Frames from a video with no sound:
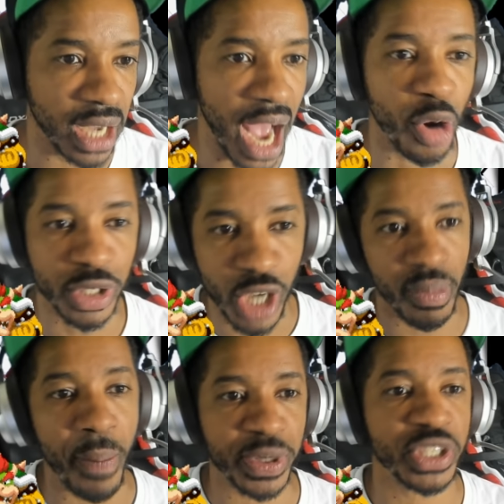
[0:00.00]
I know we're talking
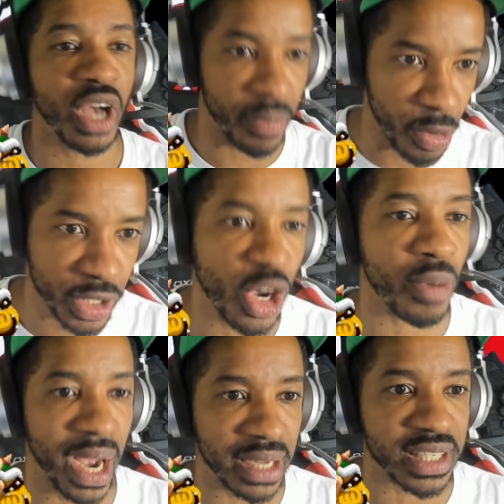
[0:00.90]
about Persona, but we're talking
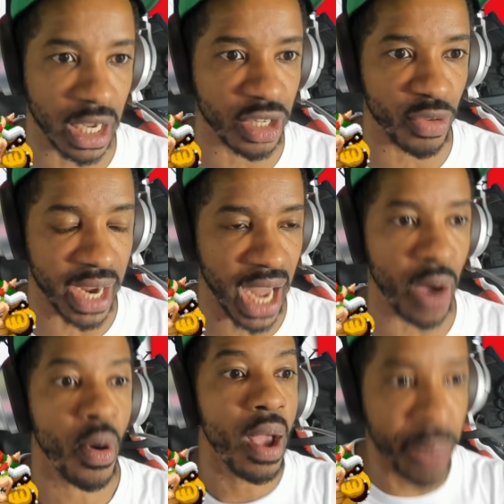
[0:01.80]
about Zelda right now.
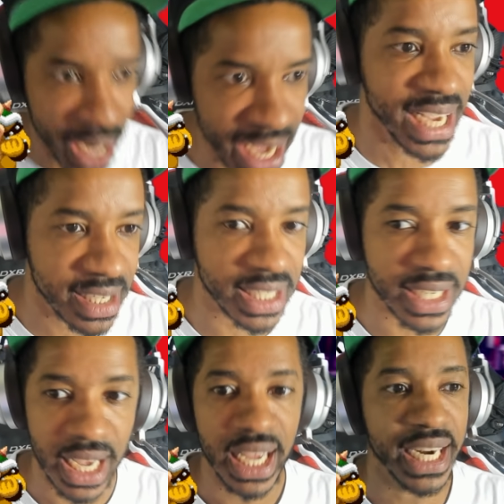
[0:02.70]
Please,
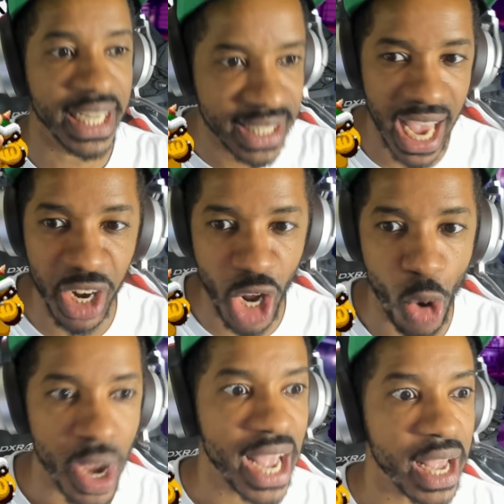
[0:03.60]

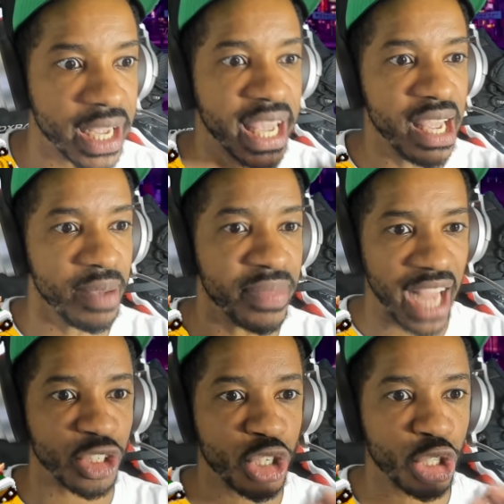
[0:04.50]
Nintendo, keep
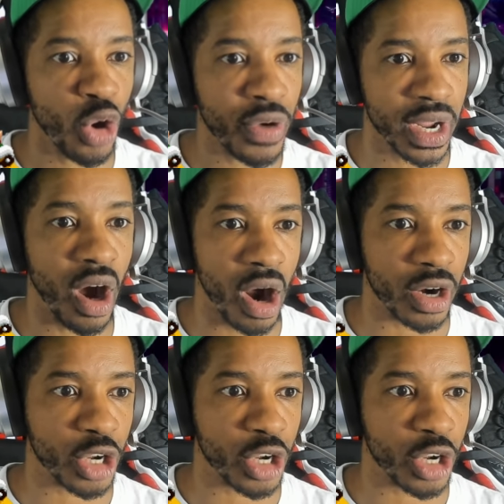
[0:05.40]
that story arc